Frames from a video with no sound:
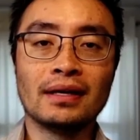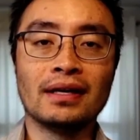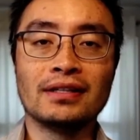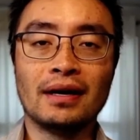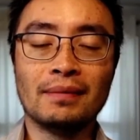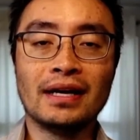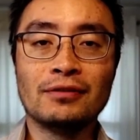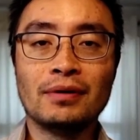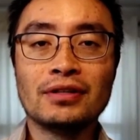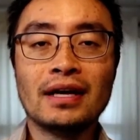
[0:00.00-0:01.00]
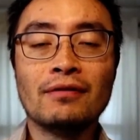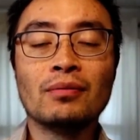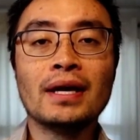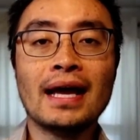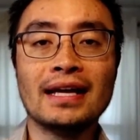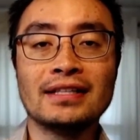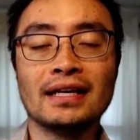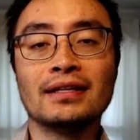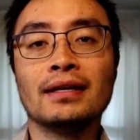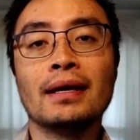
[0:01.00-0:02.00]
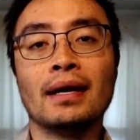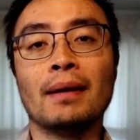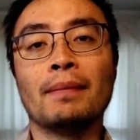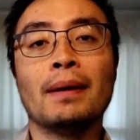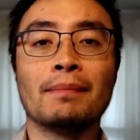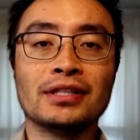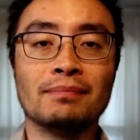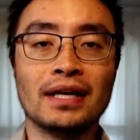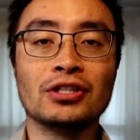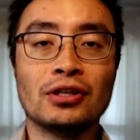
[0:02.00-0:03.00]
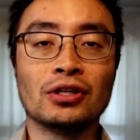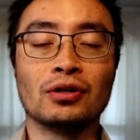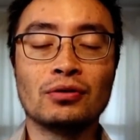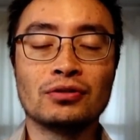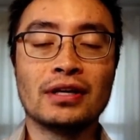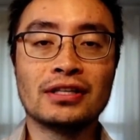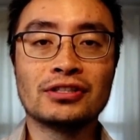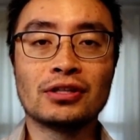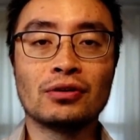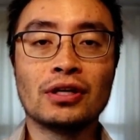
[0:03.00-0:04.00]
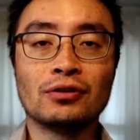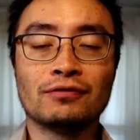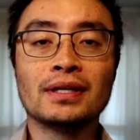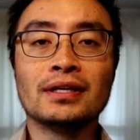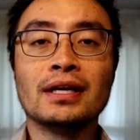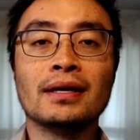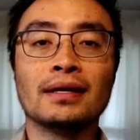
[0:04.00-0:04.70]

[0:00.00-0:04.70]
Some experts have great assets, but a mismatch in cues can still kill funding.